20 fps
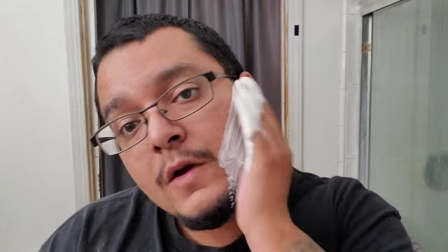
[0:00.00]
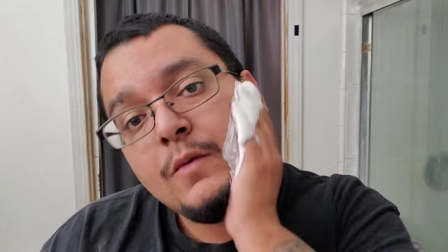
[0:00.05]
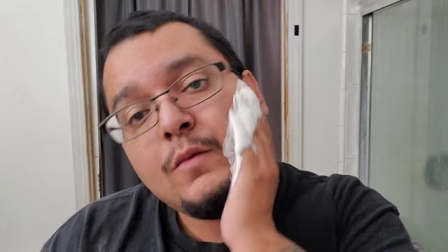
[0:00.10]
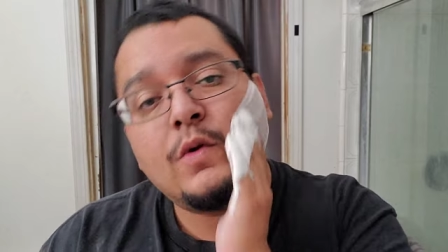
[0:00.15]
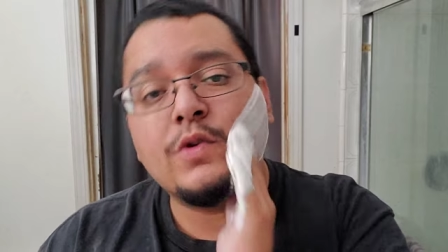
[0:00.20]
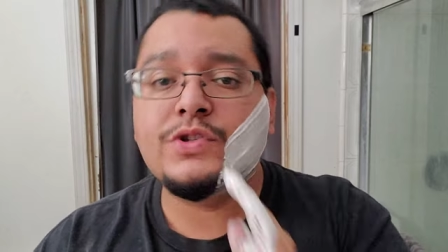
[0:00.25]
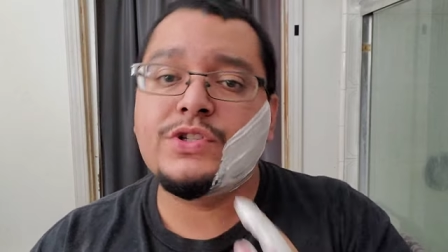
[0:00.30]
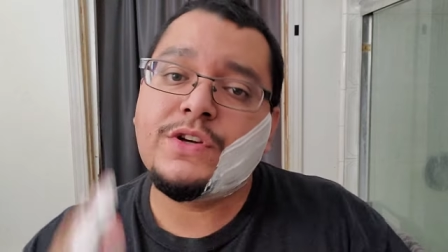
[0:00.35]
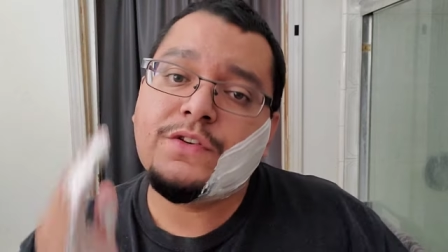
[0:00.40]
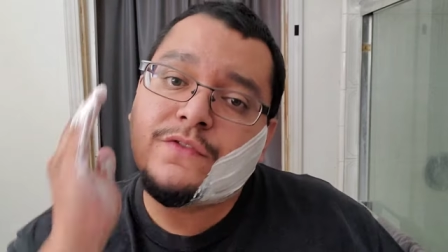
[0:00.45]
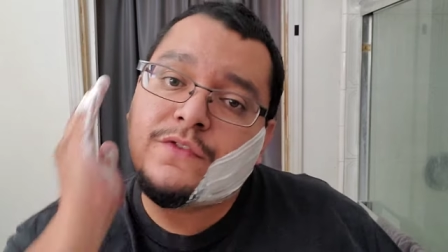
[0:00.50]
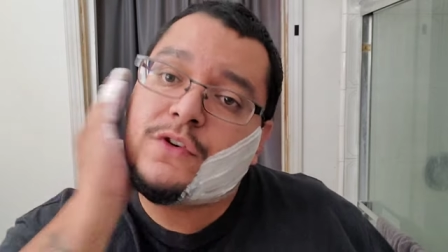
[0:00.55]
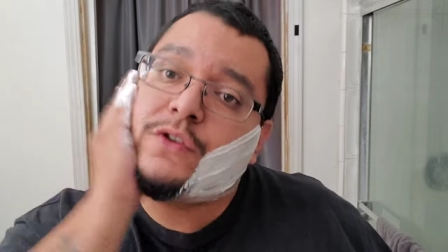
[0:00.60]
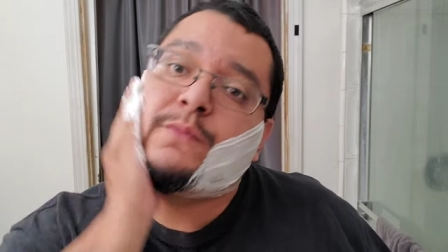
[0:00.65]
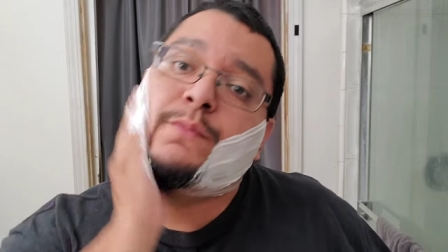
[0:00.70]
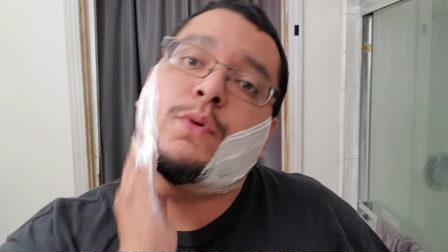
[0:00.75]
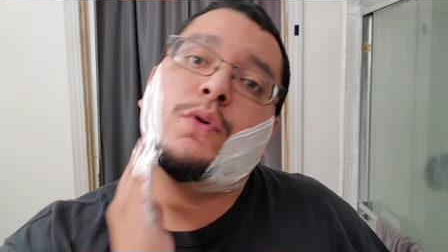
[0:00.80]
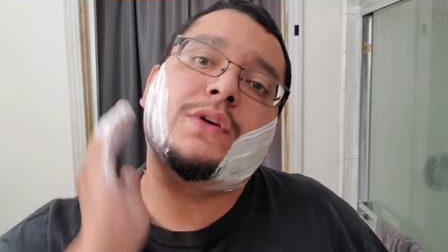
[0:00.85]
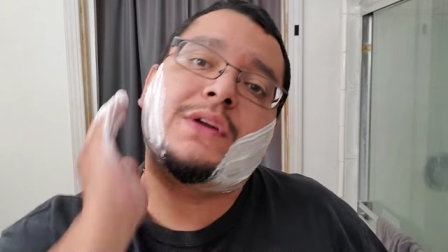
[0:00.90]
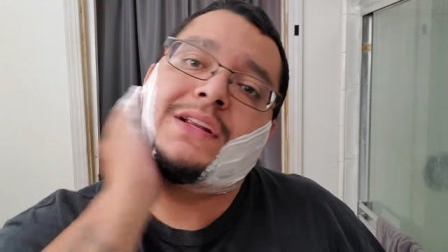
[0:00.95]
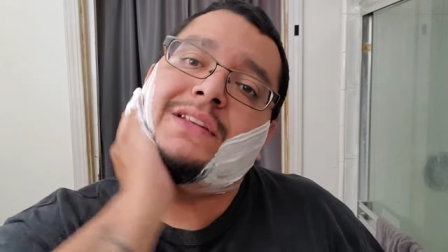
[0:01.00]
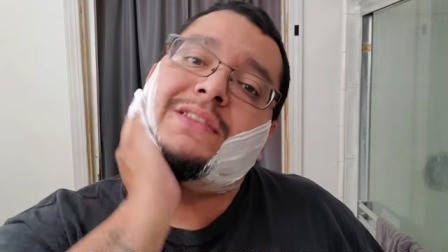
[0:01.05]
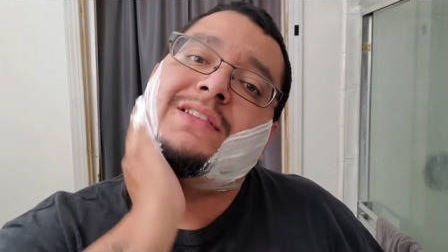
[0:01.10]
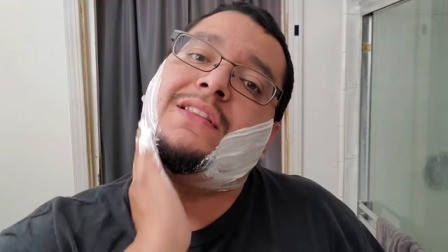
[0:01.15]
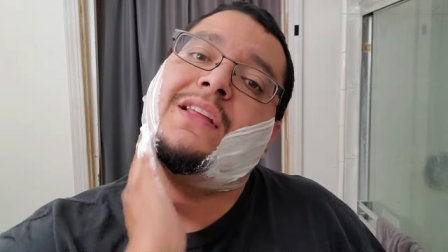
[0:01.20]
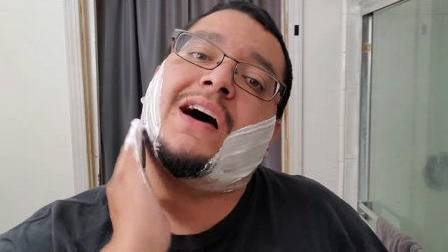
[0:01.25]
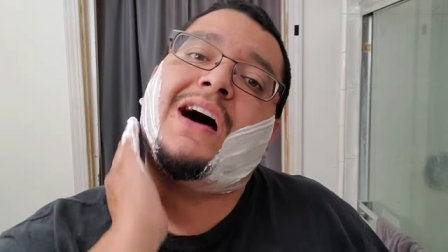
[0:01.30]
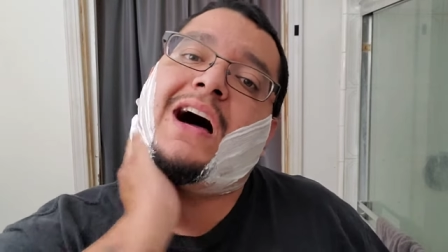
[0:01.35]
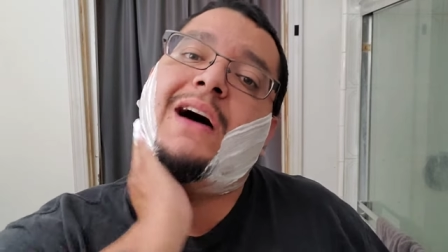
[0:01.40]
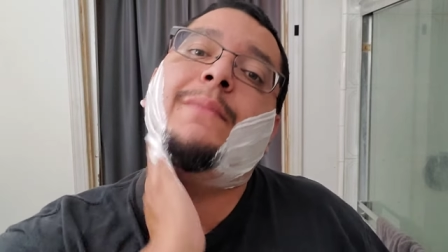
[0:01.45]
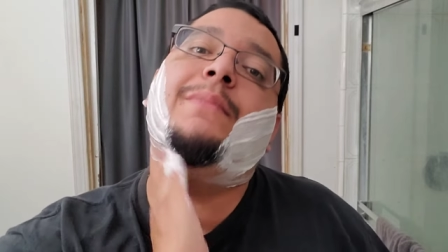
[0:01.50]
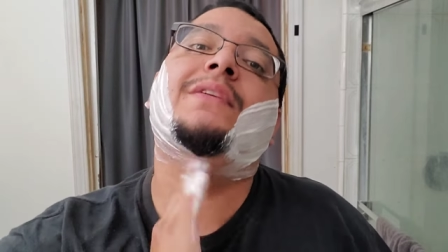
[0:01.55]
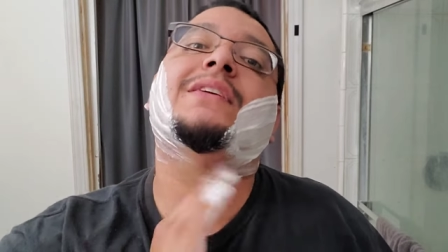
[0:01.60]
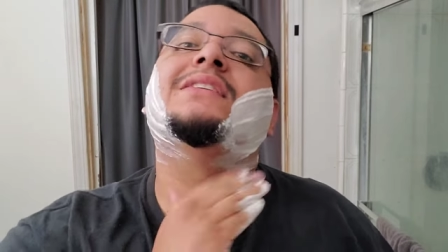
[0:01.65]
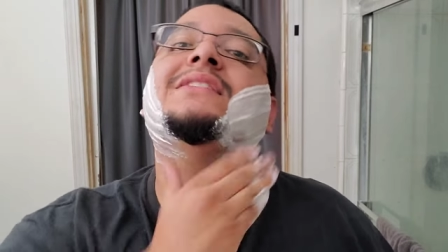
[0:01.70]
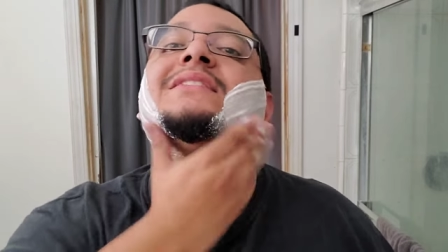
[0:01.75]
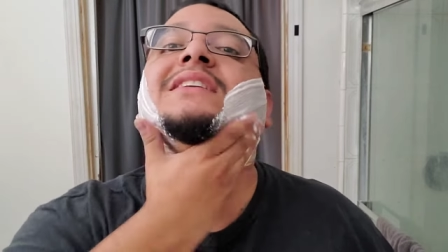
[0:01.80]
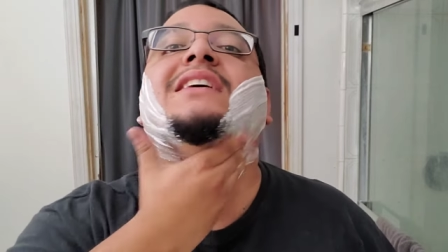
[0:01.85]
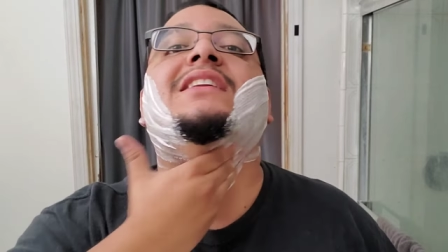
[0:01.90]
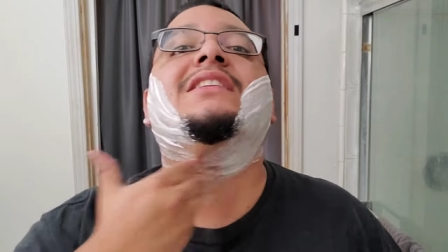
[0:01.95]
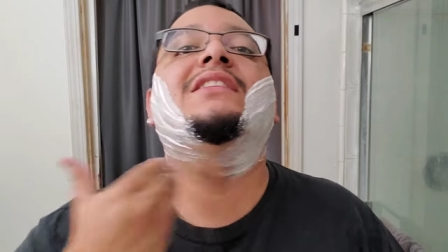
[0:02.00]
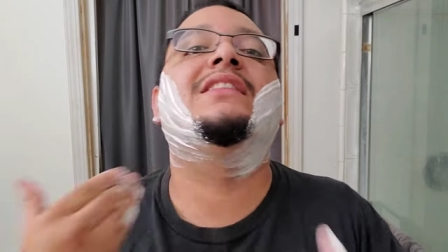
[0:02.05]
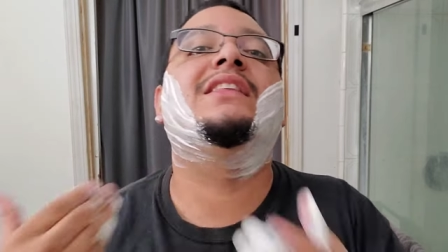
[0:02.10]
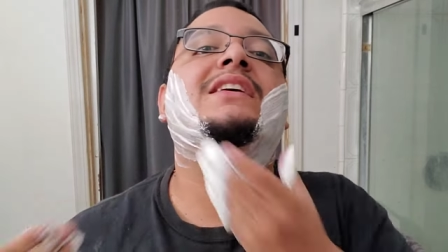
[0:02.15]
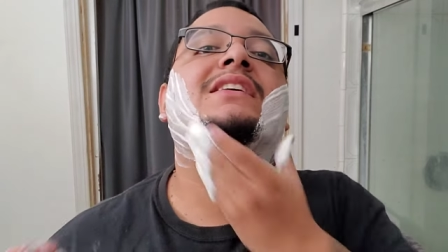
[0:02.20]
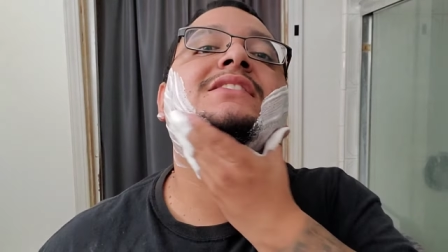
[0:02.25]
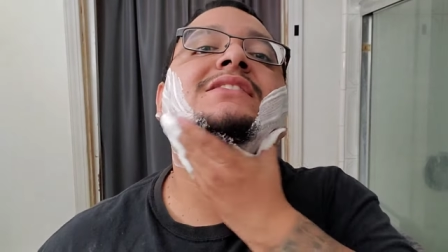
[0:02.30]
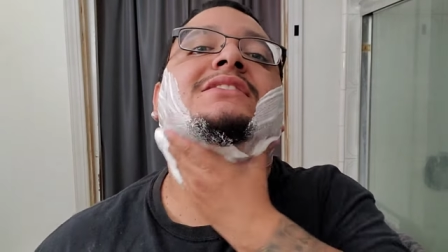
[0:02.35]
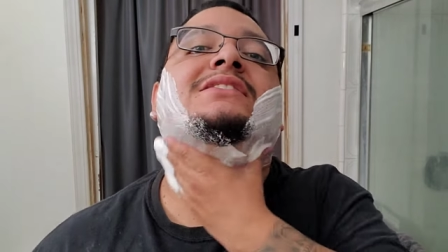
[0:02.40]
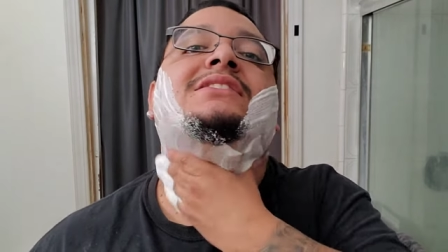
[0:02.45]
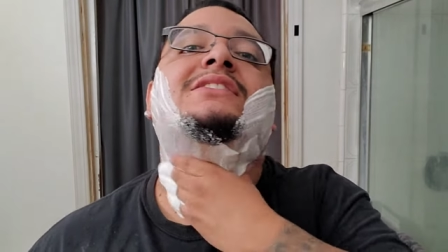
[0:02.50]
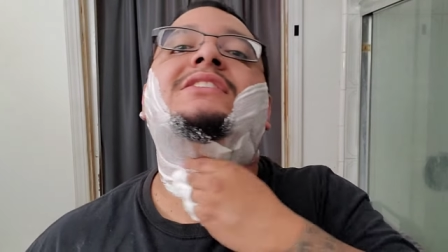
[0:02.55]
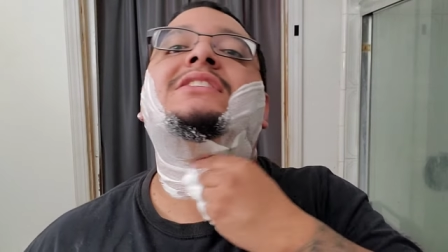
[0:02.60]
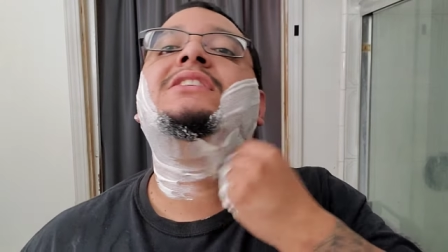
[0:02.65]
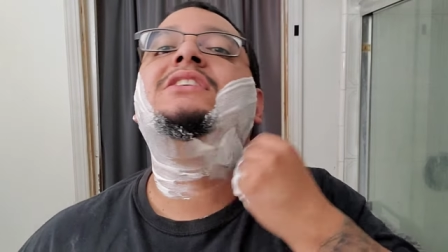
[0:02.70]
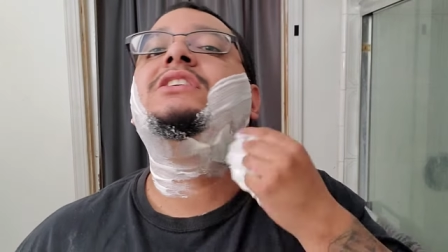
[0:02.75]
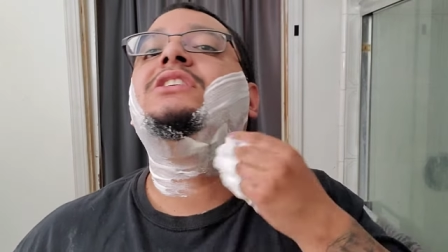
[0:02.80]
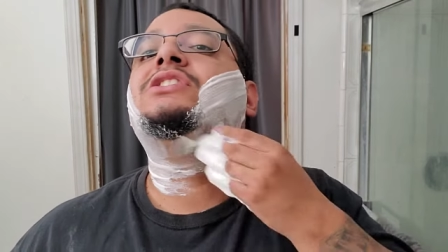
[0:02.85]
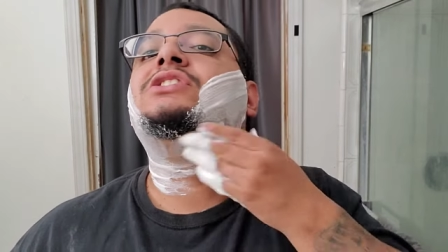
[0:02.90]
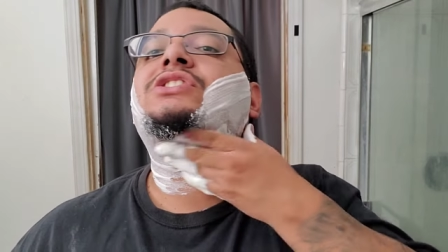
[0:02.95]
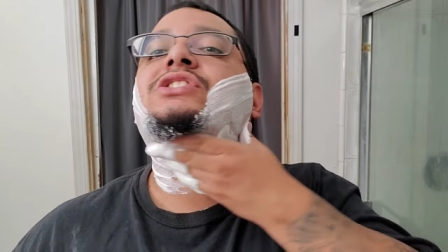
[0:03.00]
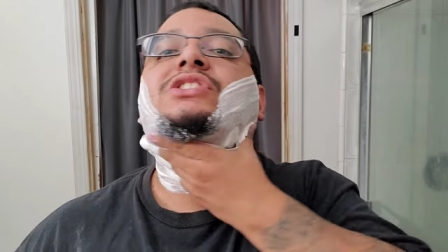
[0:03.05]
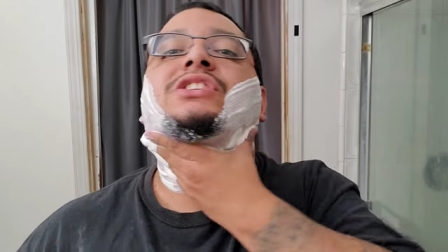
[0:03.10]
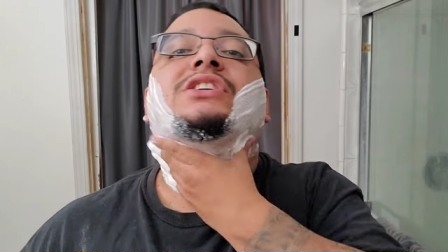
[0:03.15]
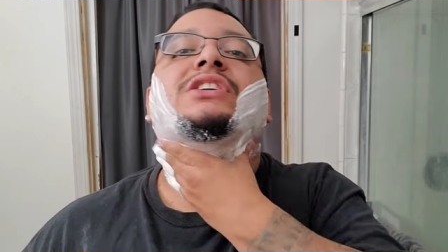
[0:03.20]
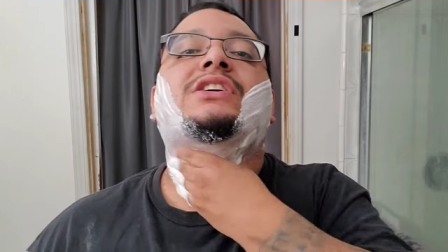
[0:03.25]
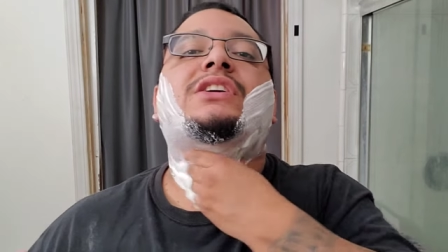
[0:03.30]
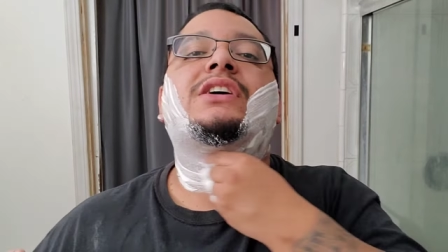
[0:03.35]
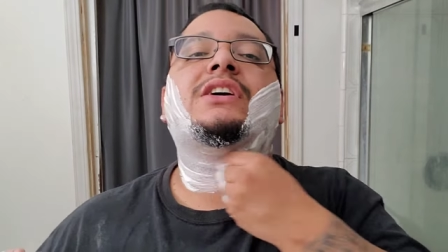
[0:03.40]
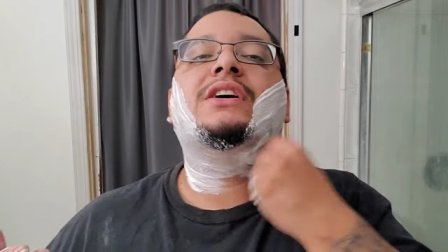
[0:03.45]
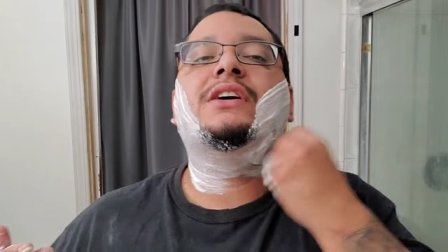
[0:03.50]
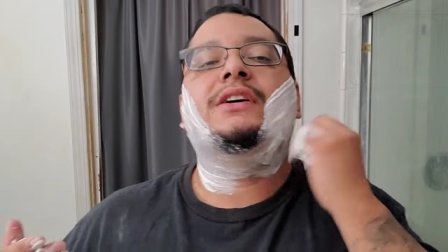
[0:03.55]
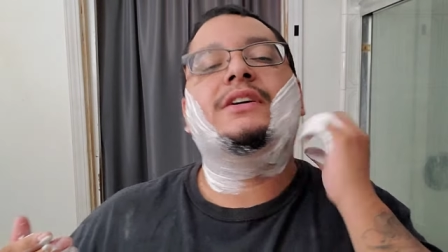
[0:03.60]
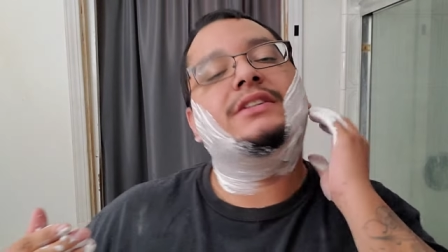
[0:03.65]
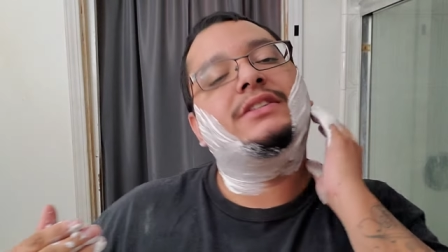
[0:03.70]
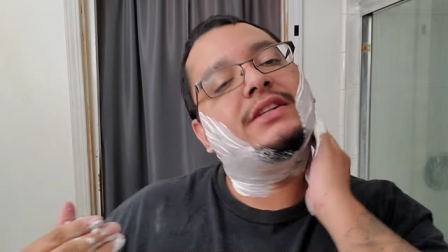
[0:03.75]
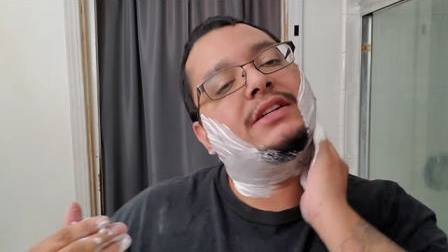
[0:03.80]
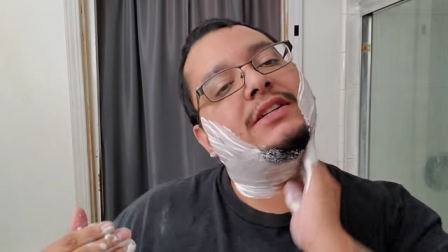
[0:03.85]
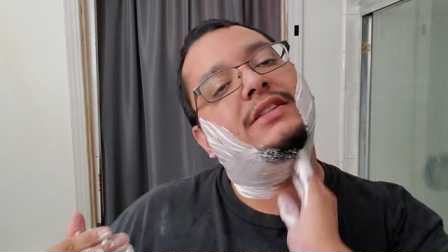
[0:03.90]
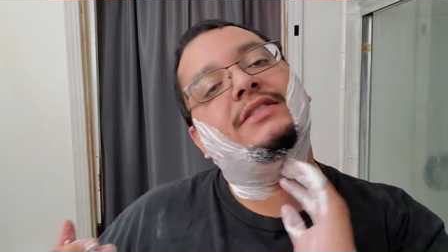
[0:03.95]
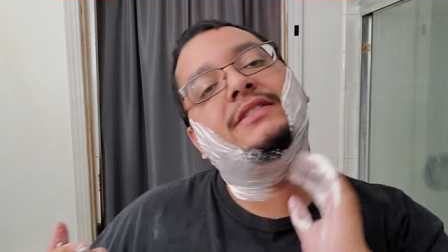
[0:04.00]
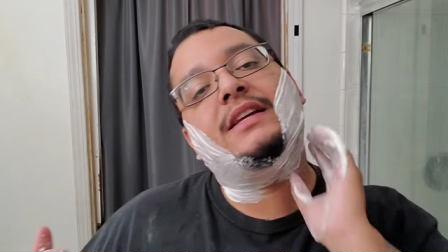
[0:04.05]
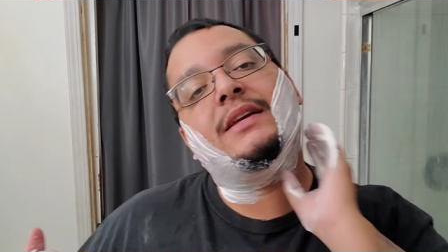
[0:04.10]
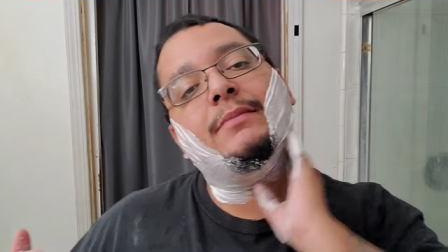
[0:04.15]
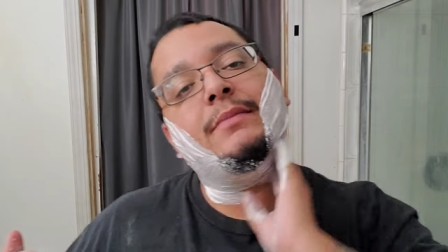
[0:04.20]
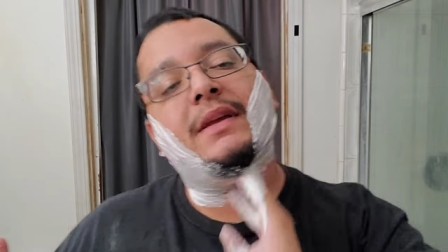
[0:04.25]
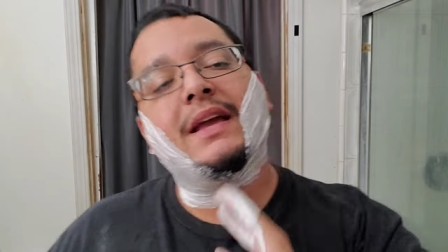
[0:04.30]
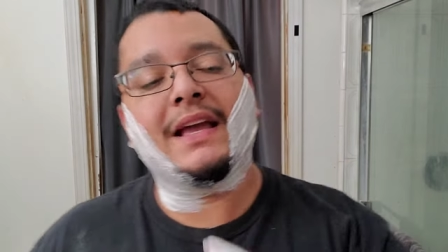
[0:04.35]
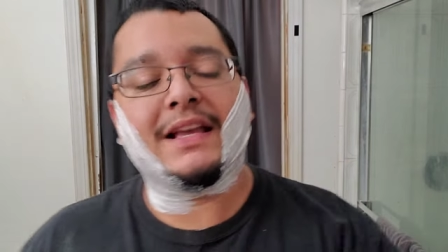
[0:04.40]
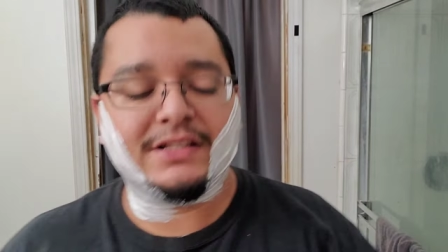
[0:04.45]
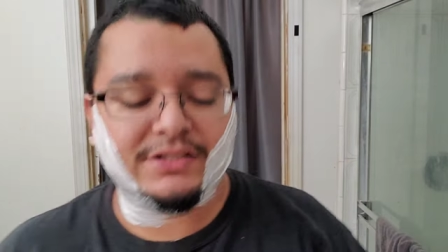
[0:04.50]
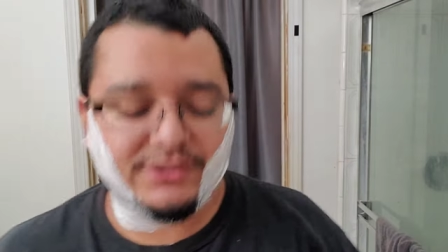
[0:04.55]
When she first broke into the hobbyist side of things, she uh, sent me a